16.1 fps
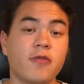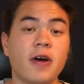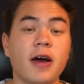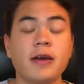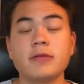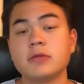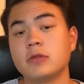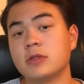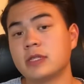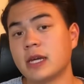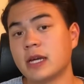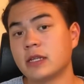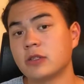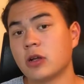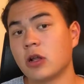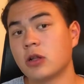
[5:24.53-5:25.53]
$5 to
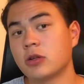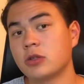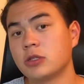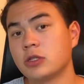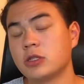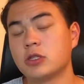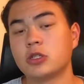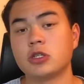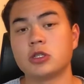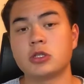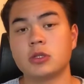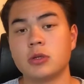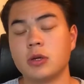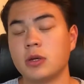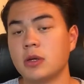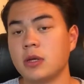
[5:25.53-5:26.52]
$10, just